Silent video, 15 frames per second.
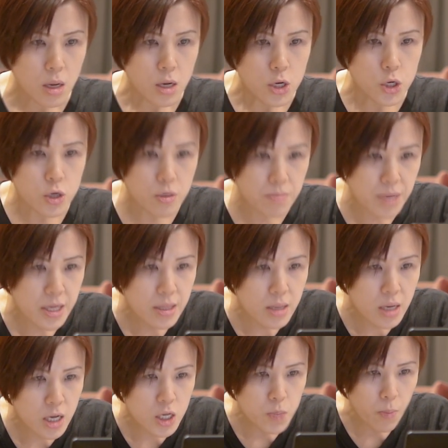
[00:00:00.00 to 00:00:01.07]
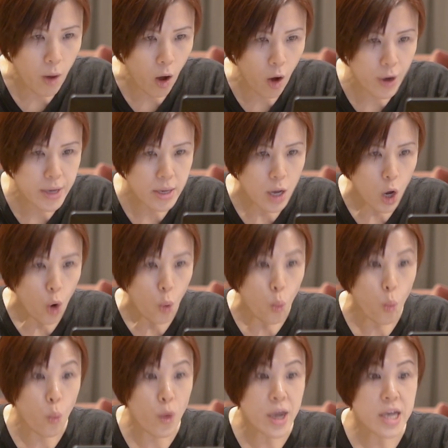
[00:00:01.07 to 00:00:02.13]
this point,
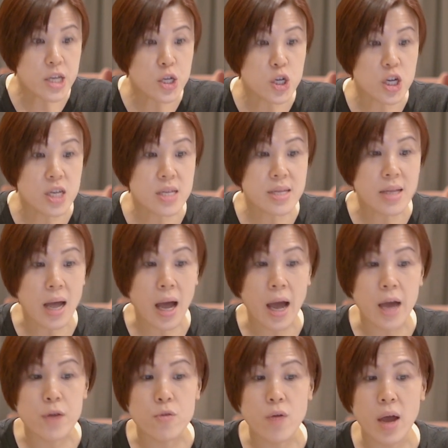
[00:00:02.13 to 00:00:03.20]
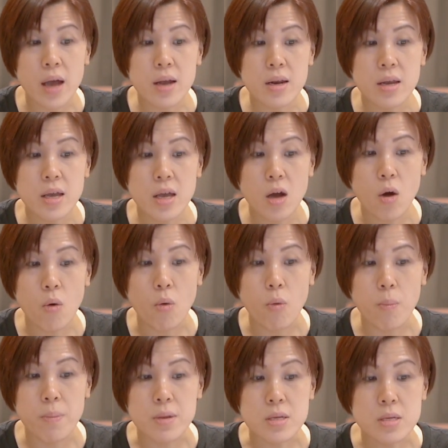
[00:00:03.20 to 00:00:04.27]
which is directly
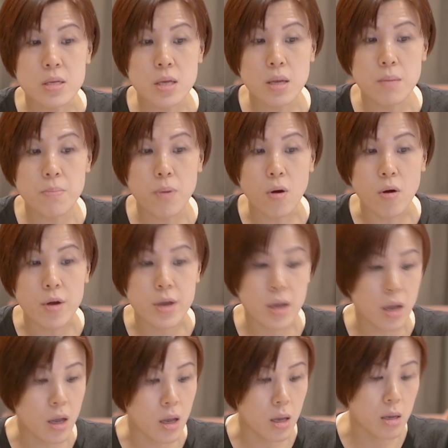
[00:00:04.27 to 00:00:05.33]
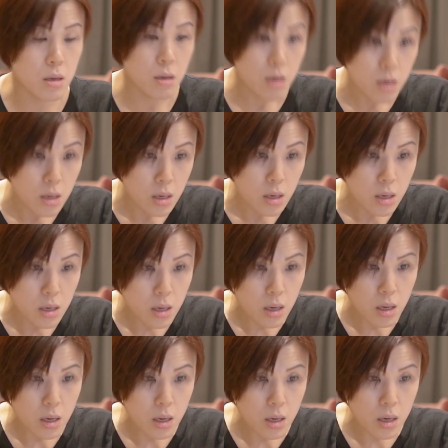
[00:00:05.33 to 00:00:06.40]
opposite point A.
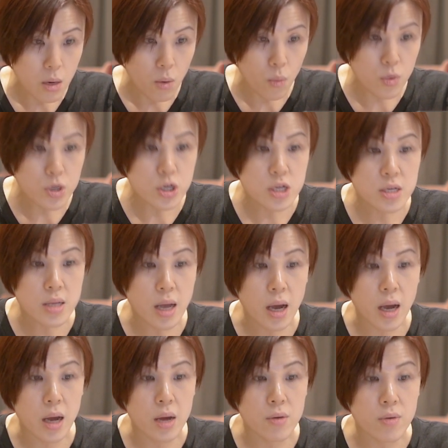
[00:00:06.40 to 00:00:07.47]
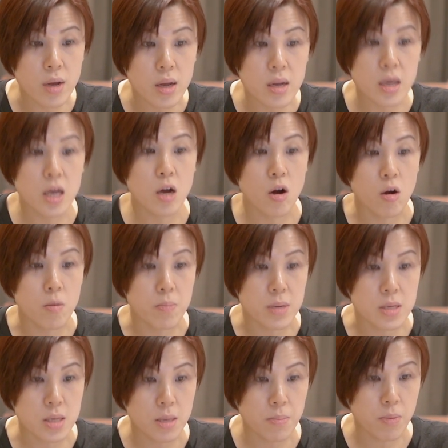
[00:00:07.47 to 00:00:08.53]
Which is directly
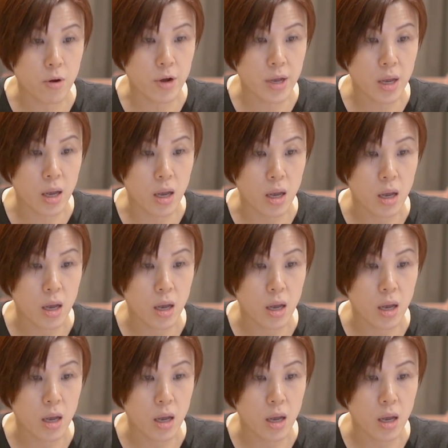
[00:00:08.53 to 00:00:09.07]
opposite point A.